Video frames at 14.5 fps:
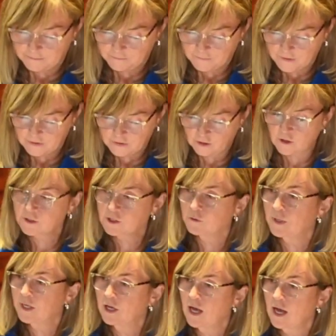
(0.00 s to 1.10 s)
There'll also
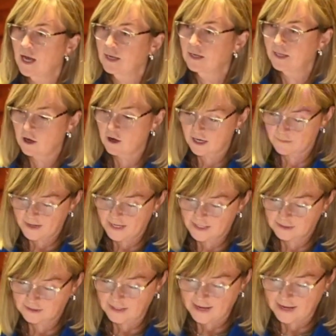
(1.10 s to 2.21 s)
be a highly
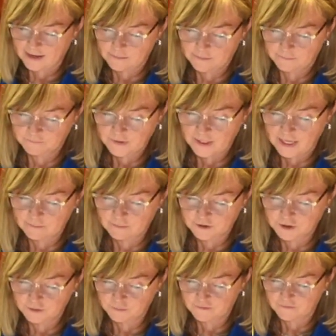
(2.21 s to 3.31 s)
automated lab able
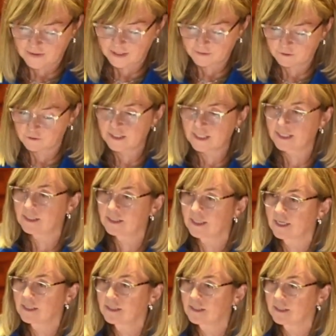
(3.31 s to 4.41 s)
to provide routine
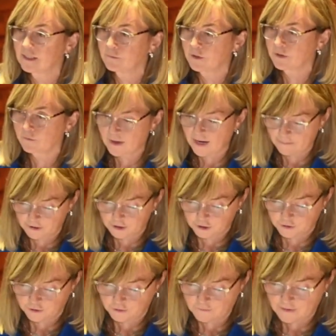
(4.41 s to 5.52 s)
testing with a rapid
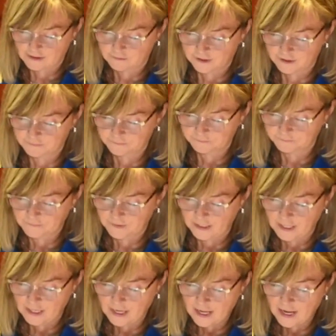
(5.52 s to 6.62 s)
turnaround.
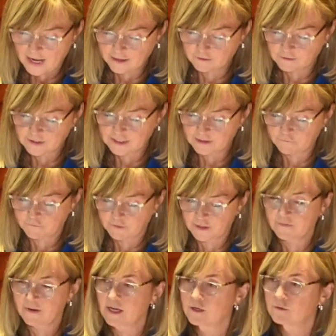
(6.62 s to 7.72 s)
And you'll see front of
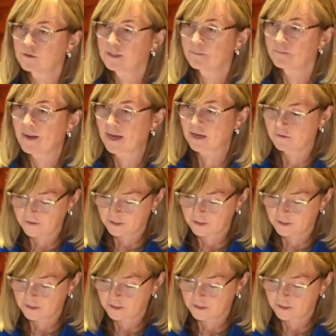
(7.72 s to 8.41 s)
house and back of house